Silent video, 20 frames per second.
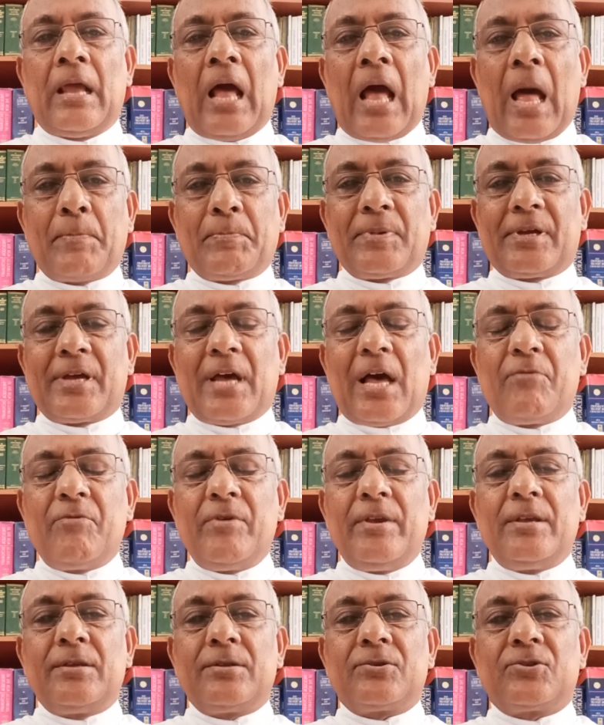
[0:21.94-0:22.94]
After
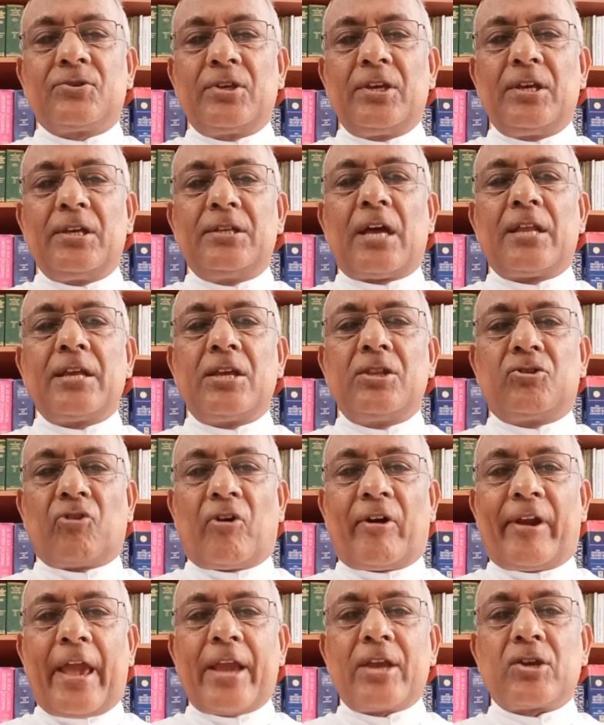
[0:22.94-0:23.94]
having seen an
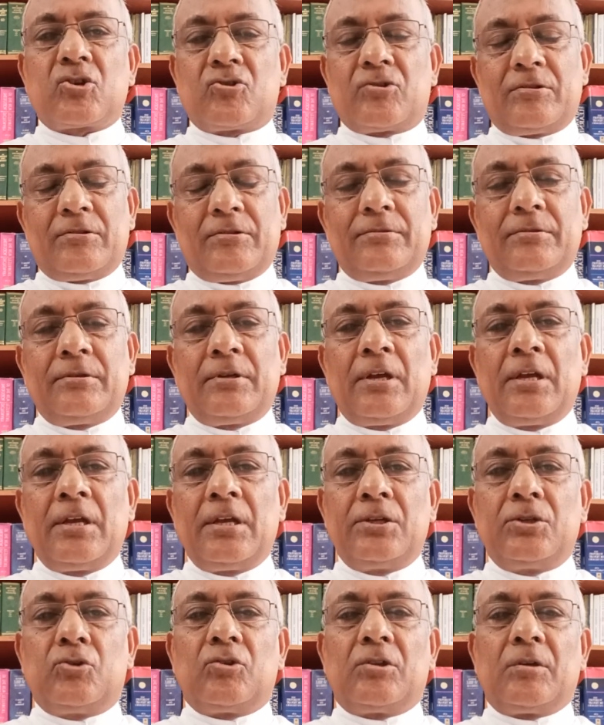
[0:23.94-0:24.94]
introduction
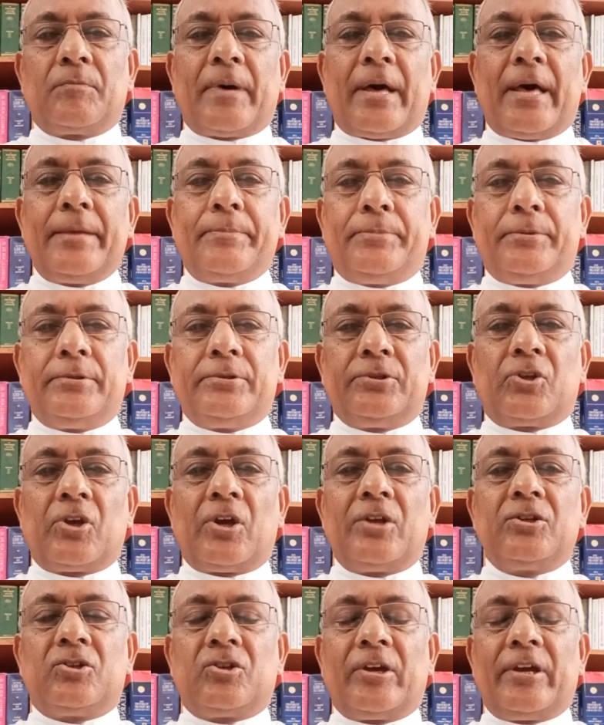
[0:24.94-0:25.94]
to the Bible, to the
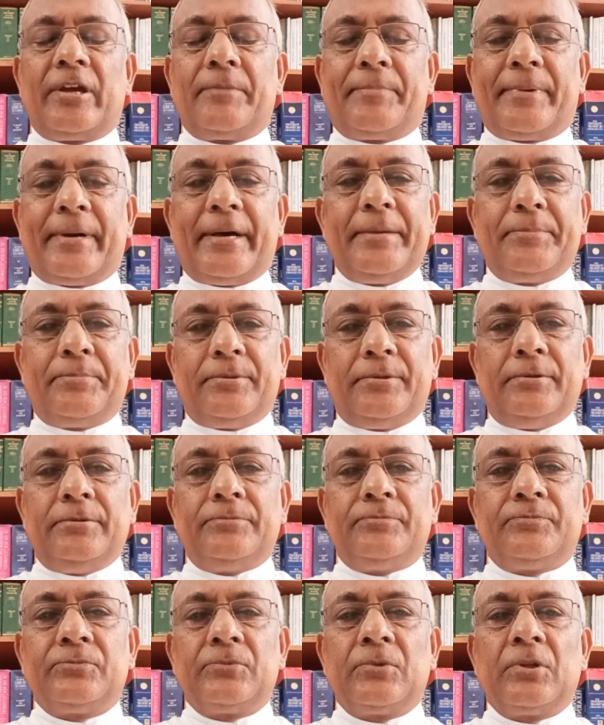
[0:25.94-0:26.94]
entire Bible,